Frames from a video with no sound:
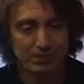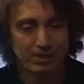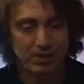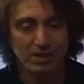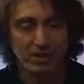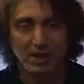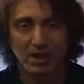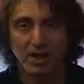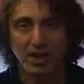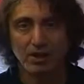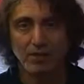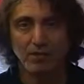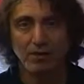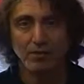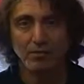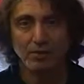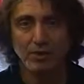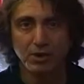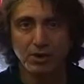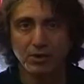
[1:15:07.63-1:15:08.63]
the glare
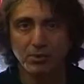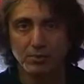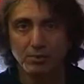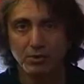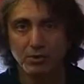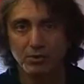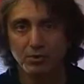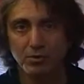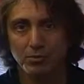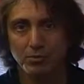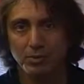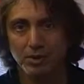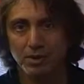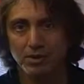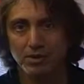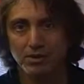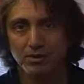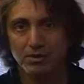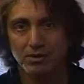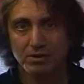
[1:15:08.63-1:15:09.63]
of a computer
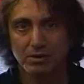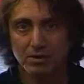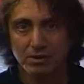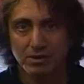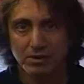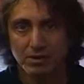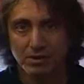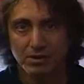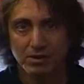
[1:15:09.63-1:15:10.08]
monitor